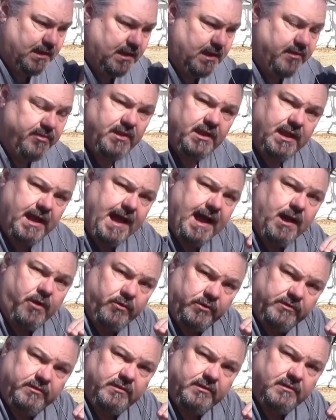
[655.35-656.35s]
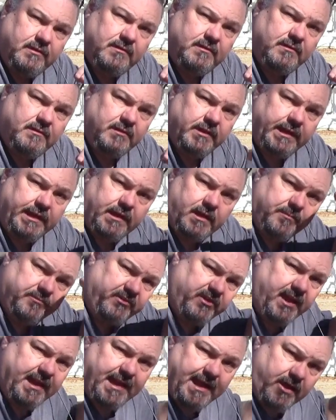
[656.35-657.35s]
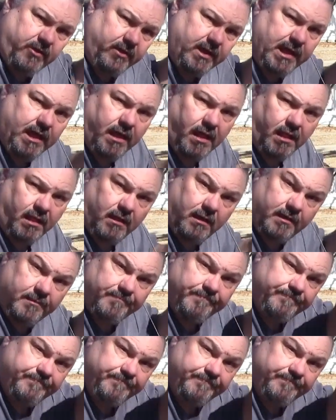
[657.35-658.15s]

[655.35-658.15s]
and then out like an upside down L